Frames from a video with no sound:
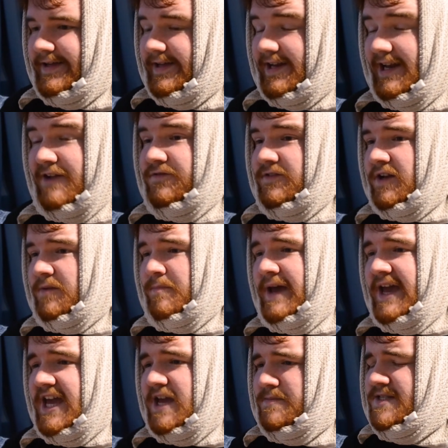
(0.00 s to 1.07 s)
Lifting
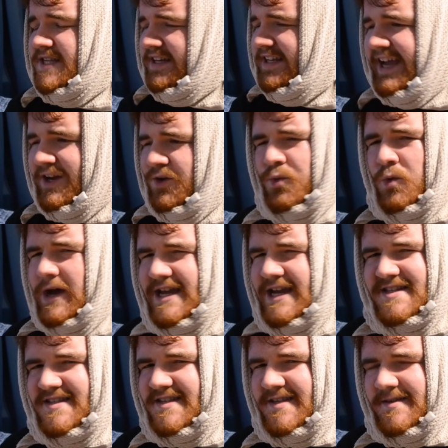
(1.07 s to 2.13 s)
babes and getting
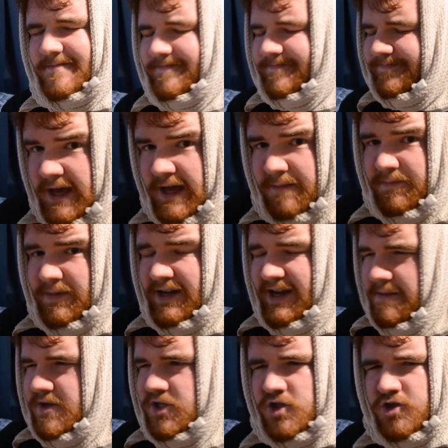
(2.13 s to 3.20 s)
weights. Let
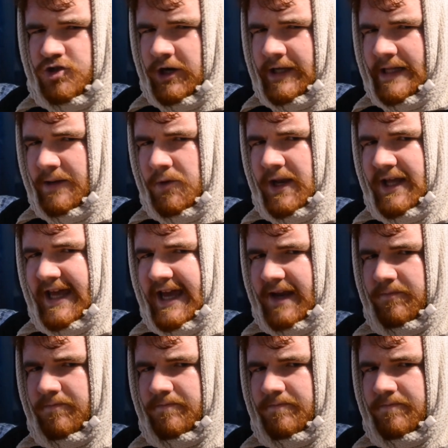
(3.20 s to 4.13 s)
me just try that one again.